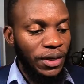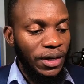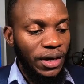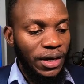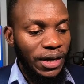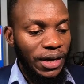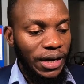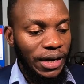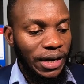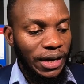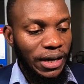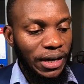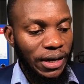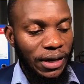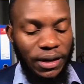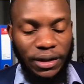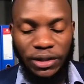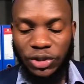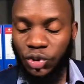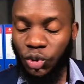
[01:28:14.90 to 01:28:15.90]

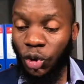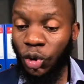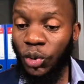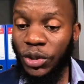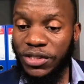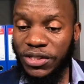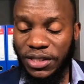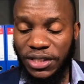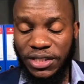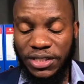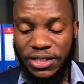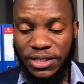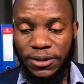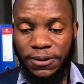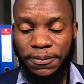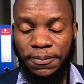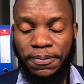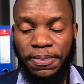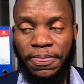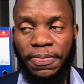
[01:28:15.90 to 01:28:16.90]
the
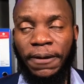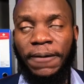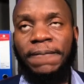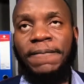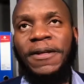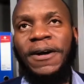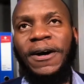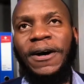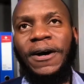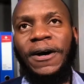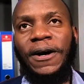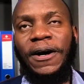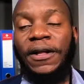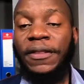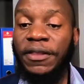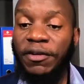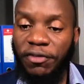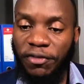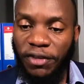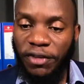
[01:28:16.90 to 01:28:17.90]

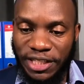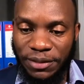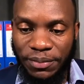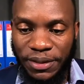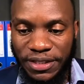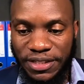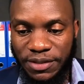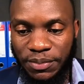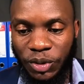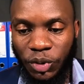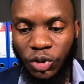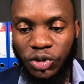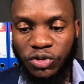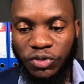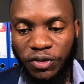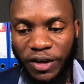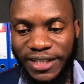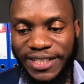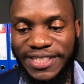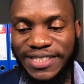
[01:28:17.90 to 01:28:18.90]
fatty meats, because
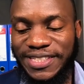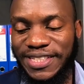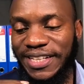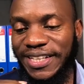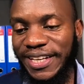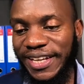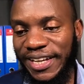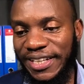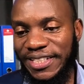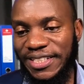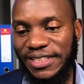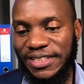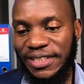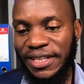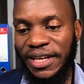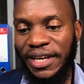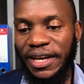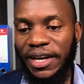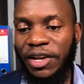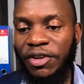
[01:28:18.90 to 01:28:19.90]
fat is satiety.
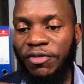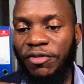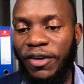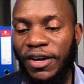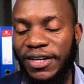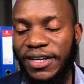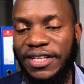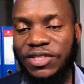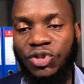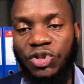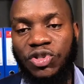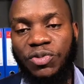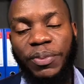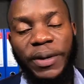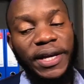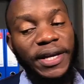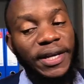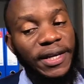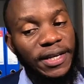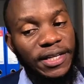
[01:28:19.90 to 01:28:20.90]
And fat does not
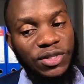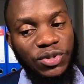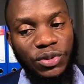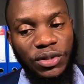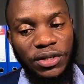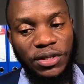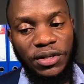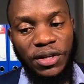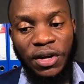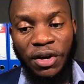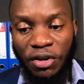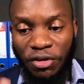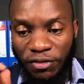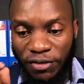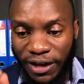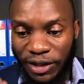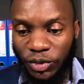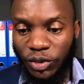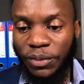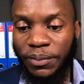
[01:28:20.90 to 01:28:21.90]
spike insulin.
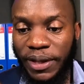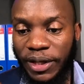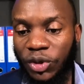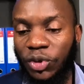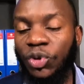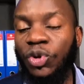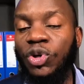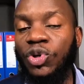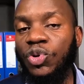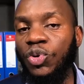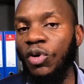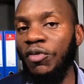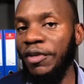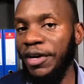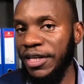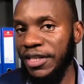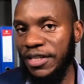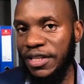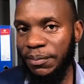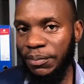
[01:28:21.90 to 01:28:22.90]
Fat will make you not to
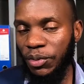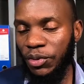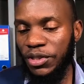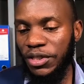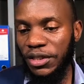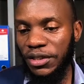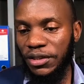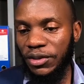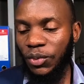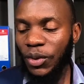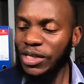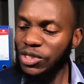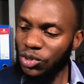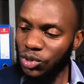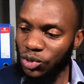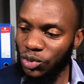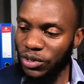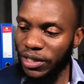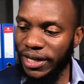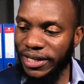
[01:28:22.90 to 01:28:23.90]
overeat the protein. Once you
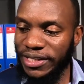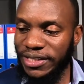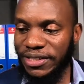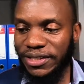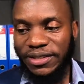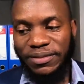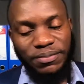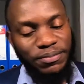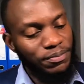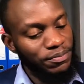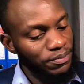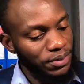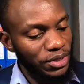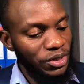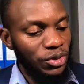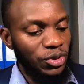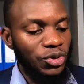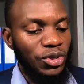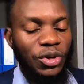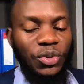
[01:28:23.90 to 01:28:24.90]
do that,
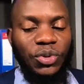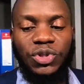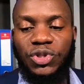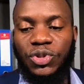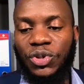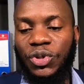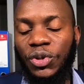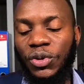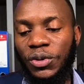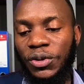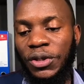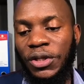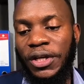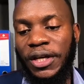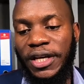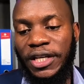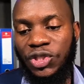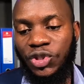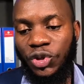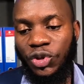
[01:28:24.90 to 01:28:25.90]
period, you're good to go.
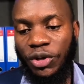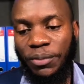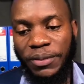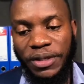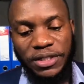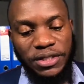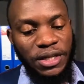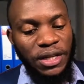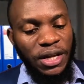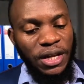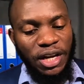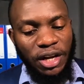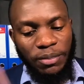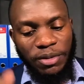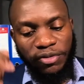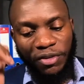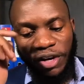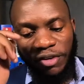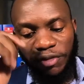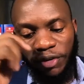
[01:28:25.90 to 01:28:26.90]
Enjoy your meat. Now,
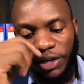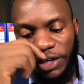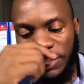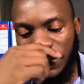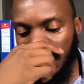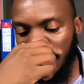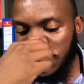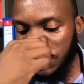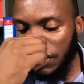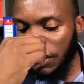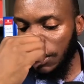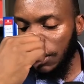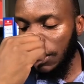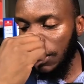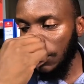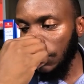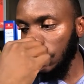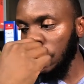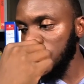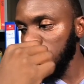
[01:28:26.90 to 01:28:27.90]
before I forget, there was
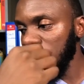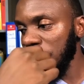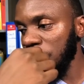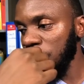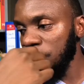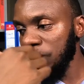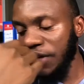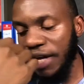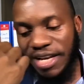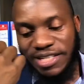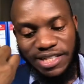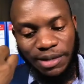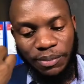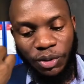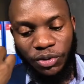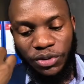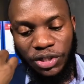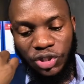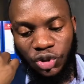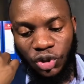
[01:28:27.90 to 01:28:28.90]
a question that was asked
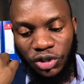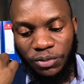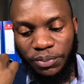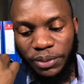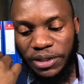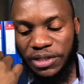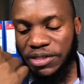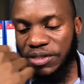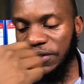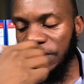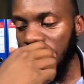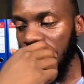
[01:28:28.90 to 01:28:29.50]
about the joint pains